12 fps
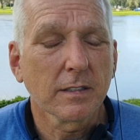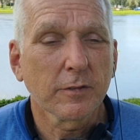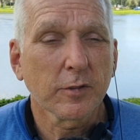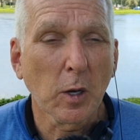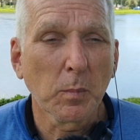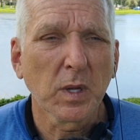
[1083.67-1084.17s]

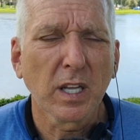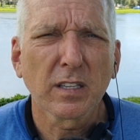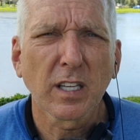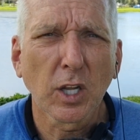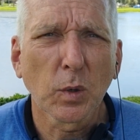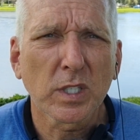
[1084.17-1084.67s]
from
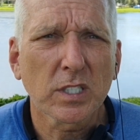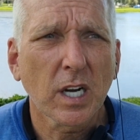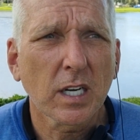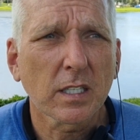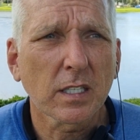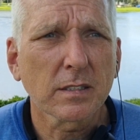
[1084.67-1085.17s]
the lower
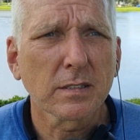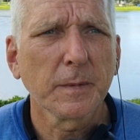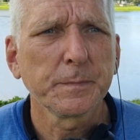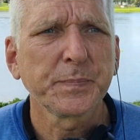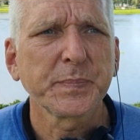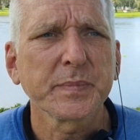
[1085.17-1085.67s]
chakras.
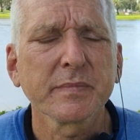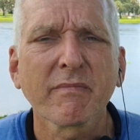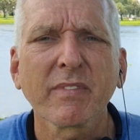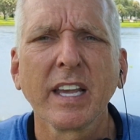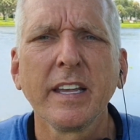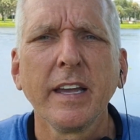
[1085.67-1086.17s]

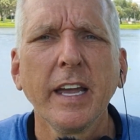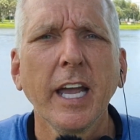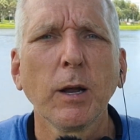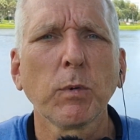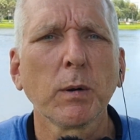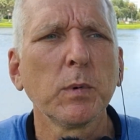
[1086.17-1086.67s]

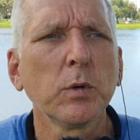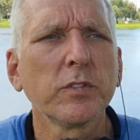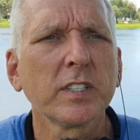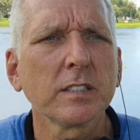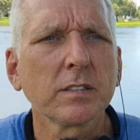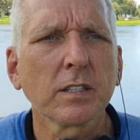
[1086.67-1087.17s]
And we moved
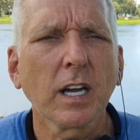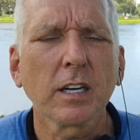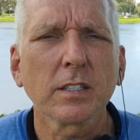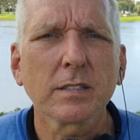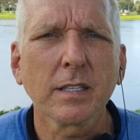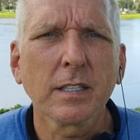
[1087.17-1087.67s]
into the
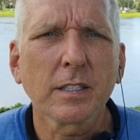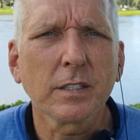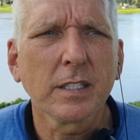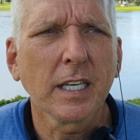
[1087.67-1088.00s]
heart center,